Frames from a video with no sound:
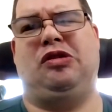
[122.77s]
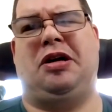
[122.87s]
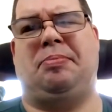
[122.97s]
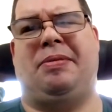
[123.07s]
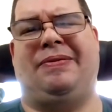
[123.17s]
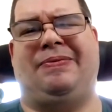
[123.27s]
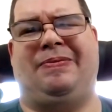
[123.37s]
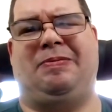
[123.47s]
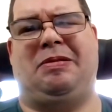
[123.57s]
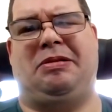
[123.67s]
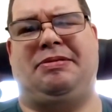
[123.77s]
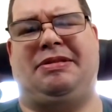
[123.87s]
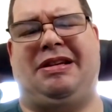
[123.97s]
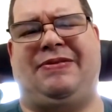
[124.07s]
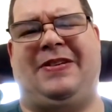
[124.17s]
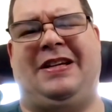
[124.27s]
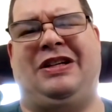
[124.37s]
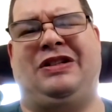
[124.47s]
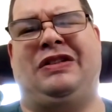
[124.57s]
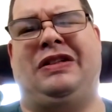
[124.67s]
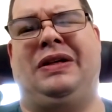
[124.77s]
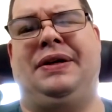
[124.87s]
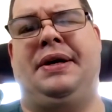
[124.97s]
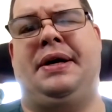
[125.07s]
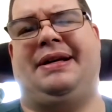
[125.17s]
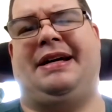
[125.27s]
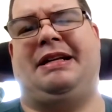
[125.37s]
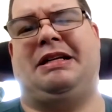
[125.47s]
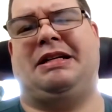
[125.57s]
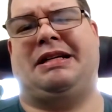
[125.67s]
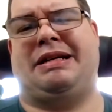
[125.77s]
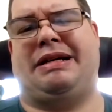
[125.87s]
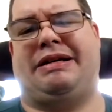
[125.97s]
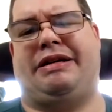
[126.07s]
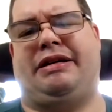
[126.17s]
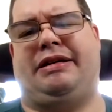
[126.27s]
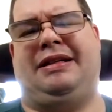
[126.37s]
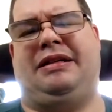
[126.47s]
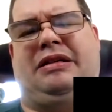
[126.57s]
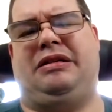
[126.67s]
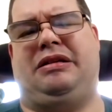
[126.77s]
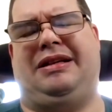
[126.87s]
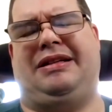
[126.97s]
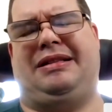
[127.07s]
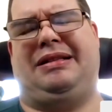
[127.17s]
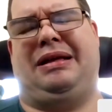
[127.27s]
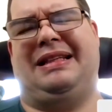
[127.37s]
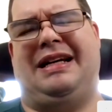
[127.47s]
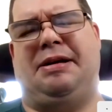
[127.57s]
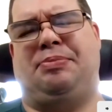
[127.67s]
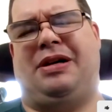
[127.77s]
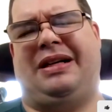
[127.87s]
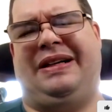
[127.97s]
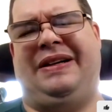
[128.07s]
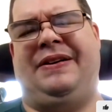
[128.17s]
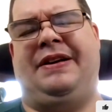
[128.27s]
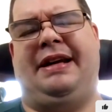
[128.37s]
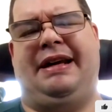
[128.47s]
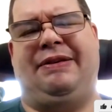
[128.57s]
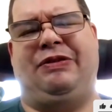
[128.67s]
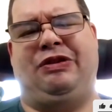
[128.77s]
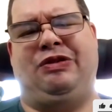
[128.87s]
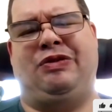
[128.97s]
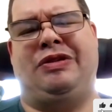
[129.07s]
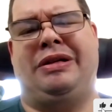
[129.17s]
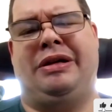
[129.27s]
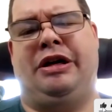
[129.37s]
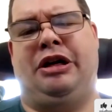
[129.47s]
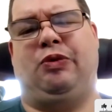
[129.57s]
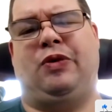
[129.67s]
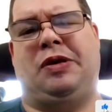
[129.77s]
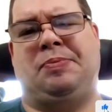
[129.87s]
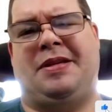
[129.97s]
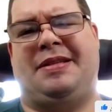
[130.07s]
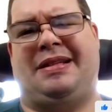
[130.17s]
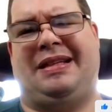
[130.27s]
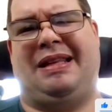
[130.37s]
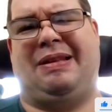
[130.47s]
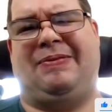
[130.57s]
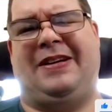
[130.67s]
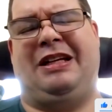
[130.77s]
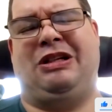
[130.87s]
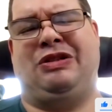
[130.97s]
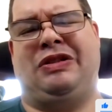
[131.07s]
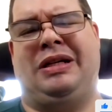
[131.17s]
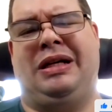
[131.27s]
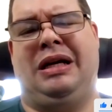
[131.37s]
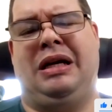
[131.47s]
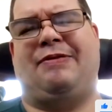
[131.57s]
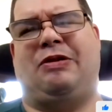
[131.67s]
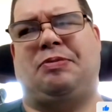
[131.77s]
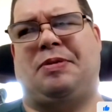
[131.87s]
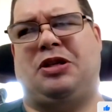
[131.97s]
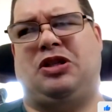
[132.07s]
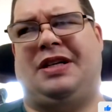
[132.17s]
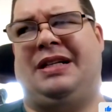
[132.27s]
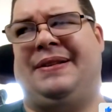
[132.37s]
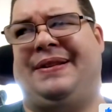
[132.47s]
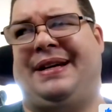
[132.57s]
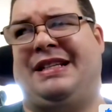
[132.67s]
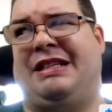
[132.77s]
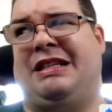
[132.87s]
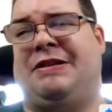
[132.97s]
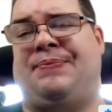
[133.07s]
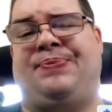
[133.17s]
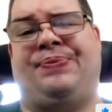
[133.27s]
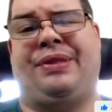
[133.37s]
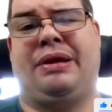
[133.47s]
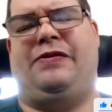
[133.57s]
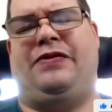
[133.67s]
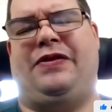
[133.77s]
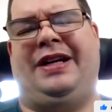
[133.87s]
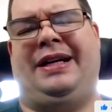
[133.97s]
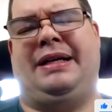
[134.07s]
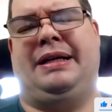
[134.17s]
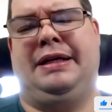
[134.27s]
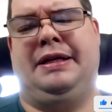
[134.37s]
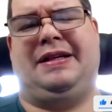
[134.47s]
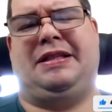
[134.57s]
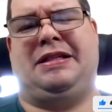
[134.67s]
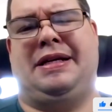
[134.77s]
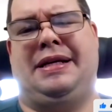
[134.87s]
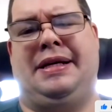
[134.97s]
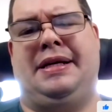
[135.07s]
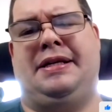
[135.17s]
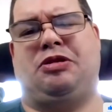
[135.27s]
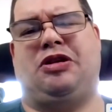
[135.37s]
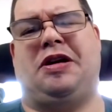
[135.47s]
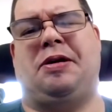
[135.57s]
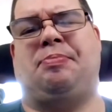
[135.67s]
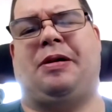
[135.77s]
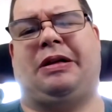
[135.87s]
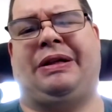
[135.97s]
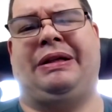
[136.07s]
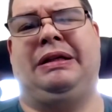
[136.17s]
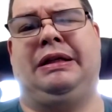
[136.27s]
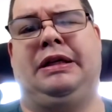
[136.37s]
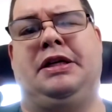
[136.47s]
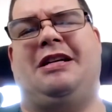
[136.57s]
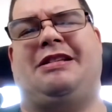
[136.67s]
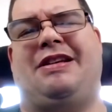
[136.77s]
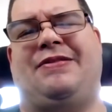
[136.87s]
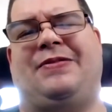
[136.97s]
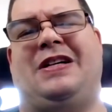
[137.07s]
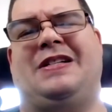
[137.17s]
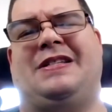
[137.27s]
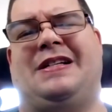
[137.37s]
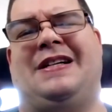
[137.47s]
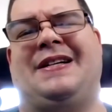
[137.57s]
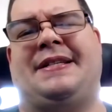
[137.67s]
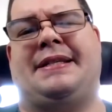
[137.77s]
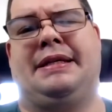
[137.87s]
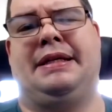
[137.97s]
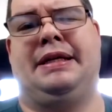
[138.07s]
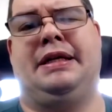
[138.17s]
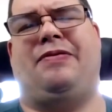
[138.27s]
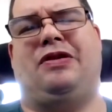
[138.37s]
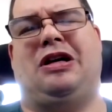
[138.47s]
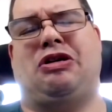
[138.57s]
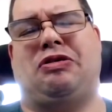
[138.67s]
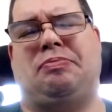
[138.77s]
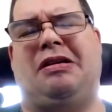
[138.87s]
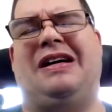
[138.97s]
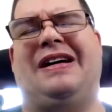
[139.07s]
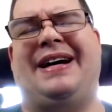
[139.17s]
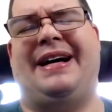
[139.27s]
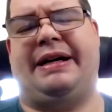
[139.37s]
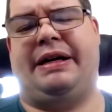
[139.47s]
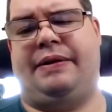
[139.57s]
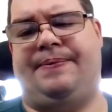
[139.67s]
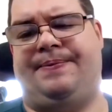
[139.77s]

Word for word: you do like my this video, then uh, click, click click the like button. If you do not want to miss another video ever on my channel, then uh, feel free to click the subscribe button. Cheers in advance, guys. Bye for now. Bye.